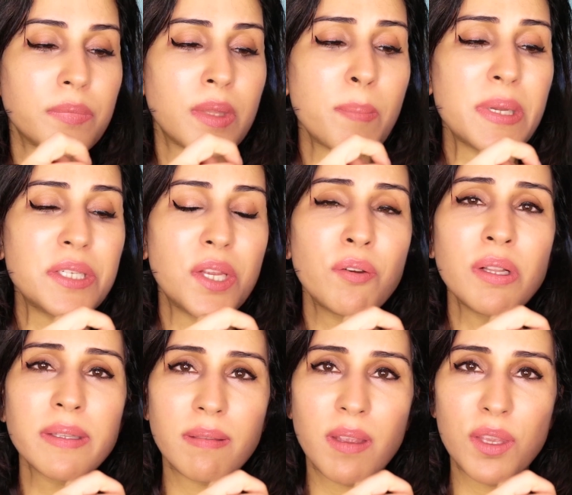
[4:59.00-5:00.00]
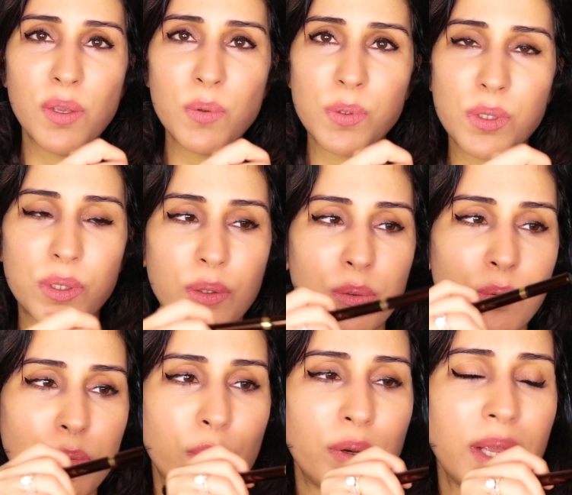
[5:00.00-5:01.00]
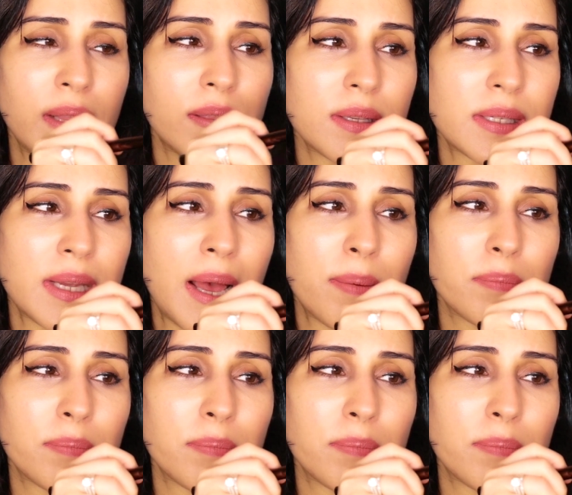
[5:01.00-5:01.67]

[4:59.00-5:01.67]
The material that they use to create the stamp